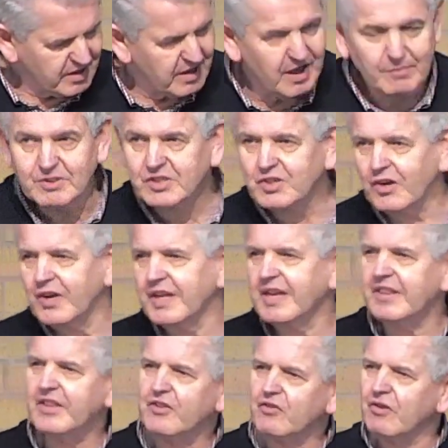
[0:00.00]
I'm struggling
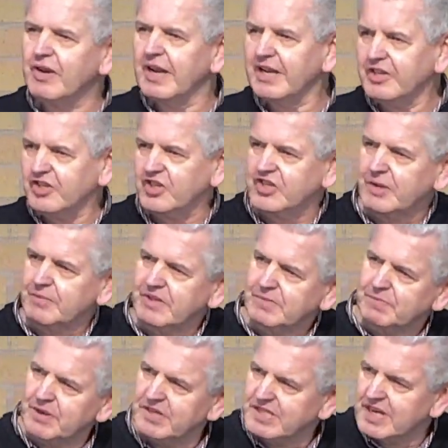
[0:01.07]
in this relationship. This
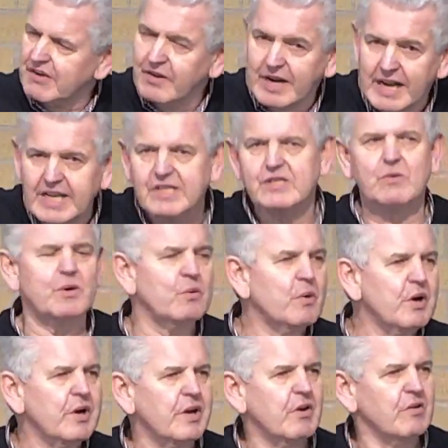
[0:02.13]
person I relate to at
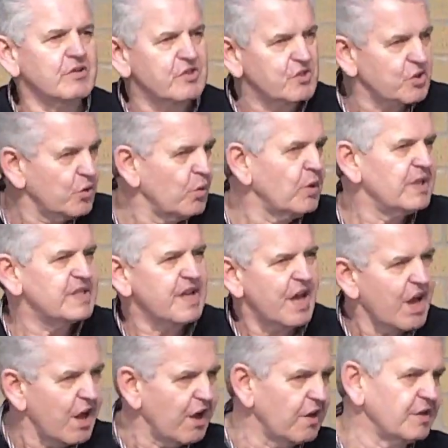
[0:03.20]
work or at school is
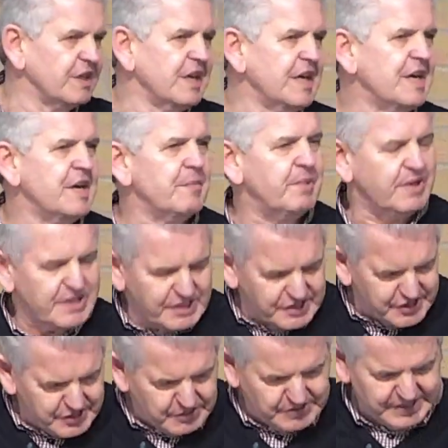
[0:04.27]
hard, but he's
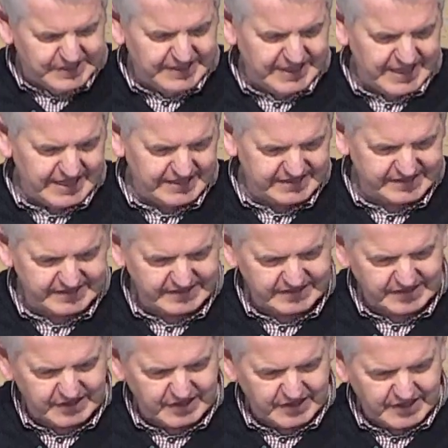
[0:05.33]
using that.
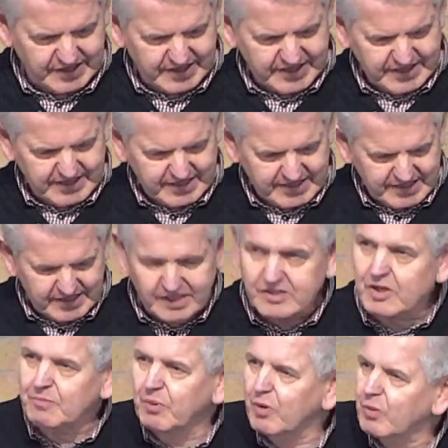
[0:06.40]

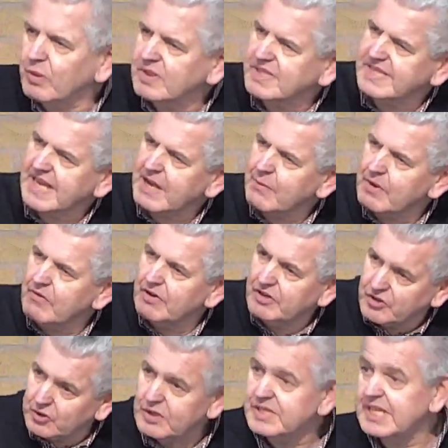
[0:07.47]
So Paul will say, We
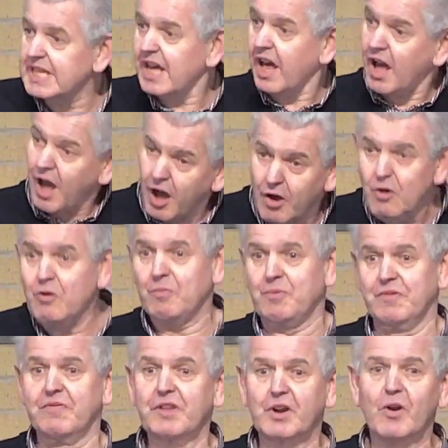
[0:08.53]
rejoice in hope
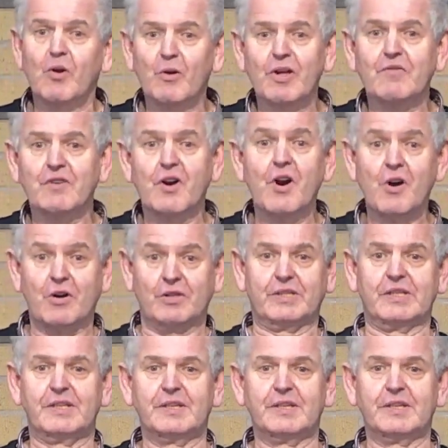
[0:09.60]
of the glory of God.